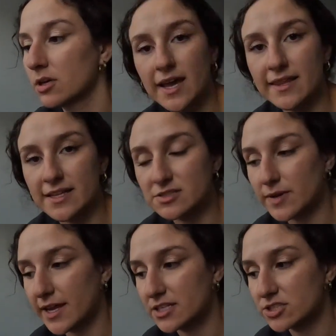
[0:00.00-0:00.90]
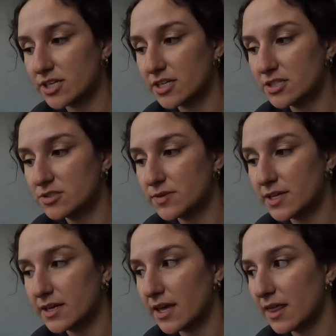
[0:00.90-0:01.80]
Yeah, that's why I started
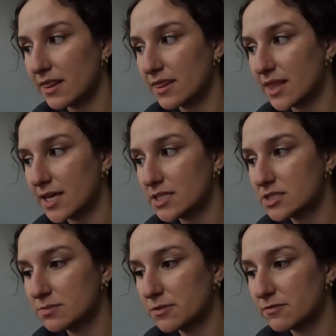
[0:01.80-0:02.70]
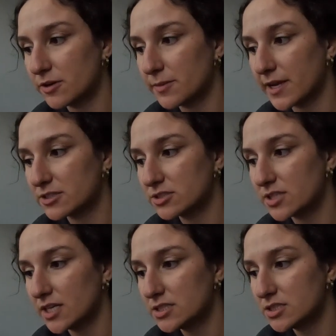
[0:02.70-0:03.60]
doing this before my
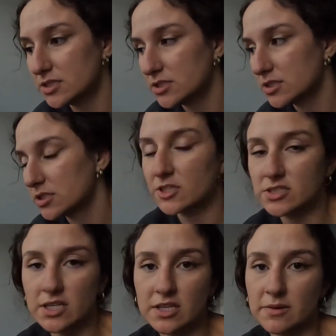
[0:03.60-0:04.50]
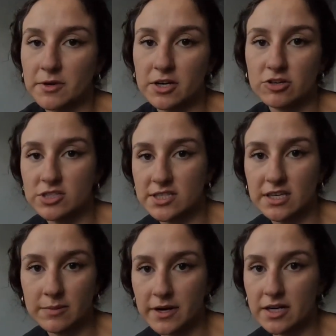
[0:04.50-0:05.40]
exercises. There's nothing I'm gonna
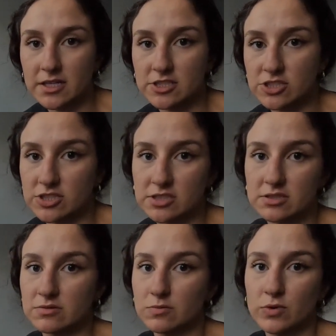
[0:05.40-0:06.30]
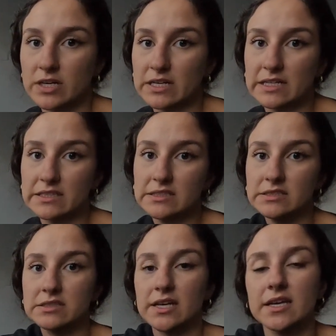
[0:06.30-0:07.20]
critique about it. It's just what it
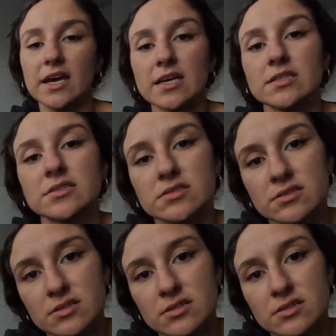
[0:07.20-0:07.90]
is, I guess.